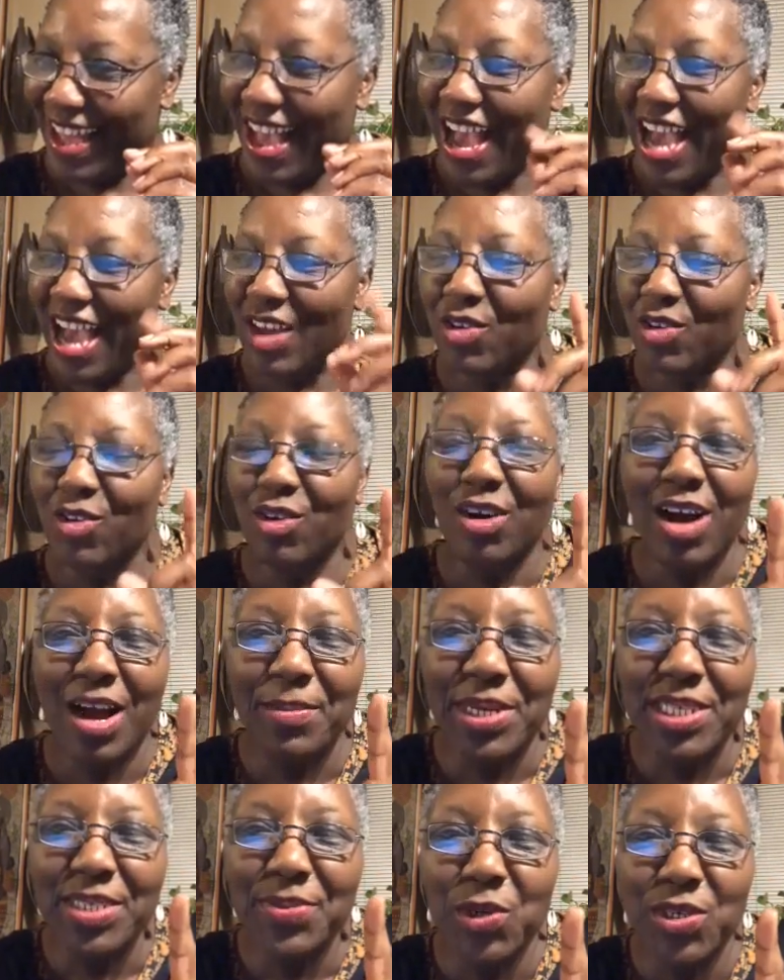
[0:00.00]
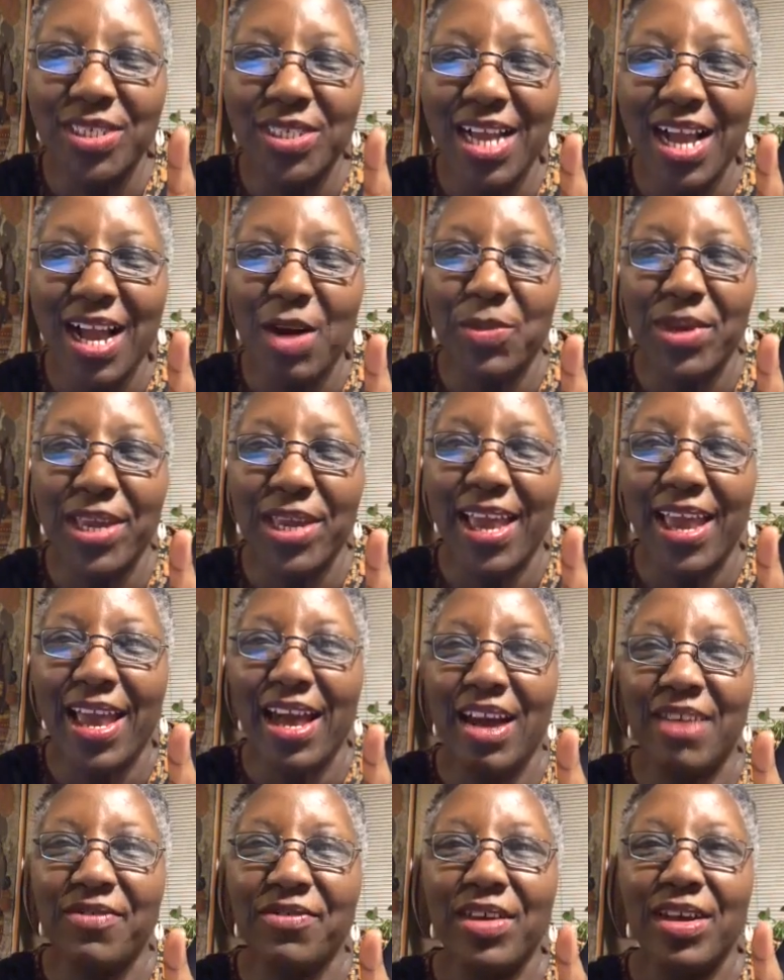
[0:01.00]
I don't know how much more time we
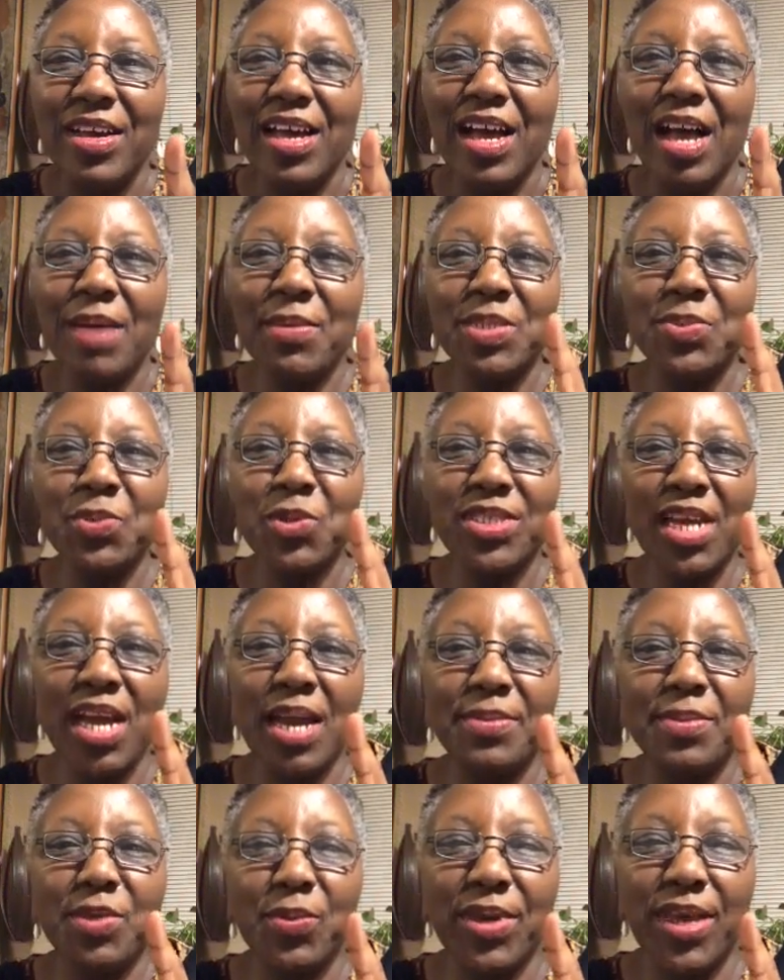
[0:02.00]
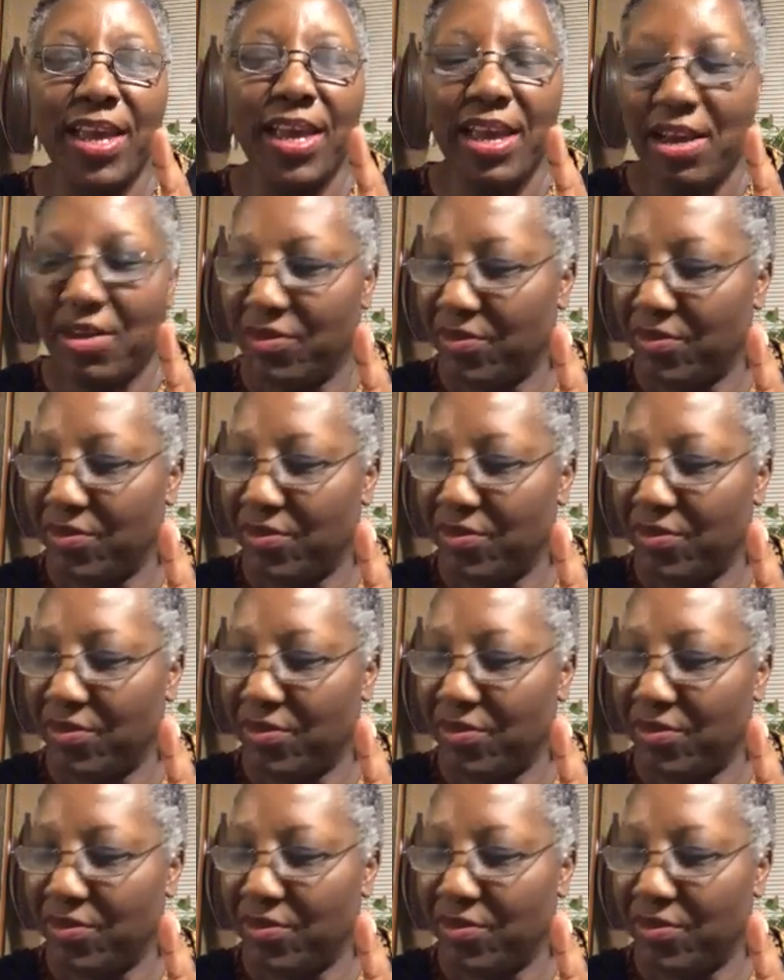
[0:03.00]
have. How much more time do we have?